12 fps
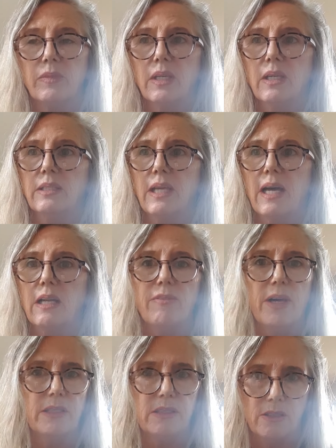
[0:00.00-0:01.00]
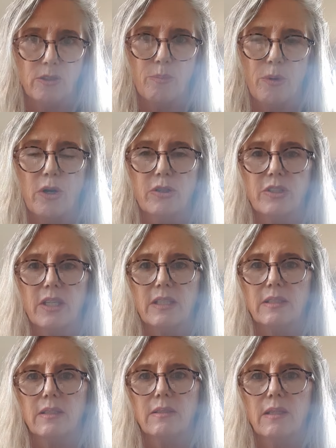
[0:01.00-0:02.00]
it elevated the
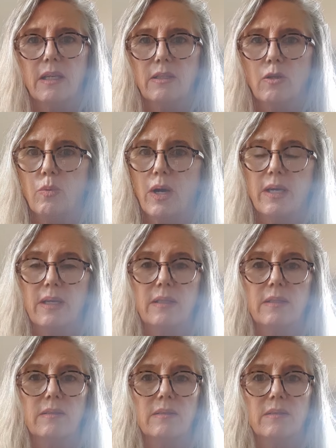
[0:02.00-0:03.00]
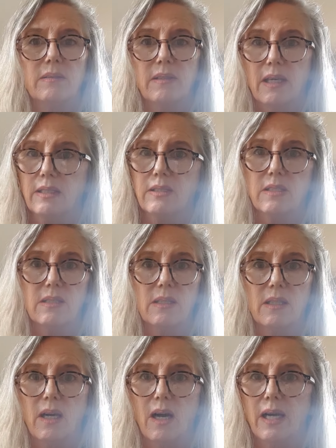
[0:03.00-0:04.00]
project in a way that
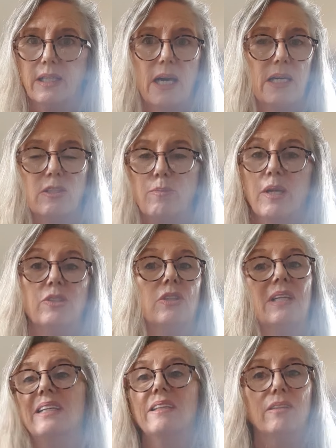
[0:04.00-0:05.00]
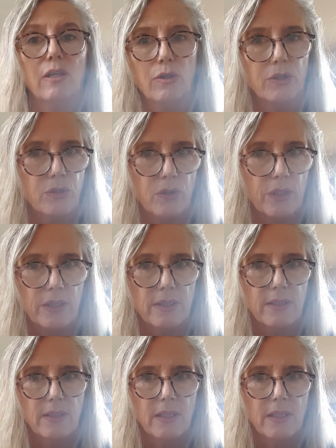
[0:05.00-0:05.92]
I can't imagine anything else doing.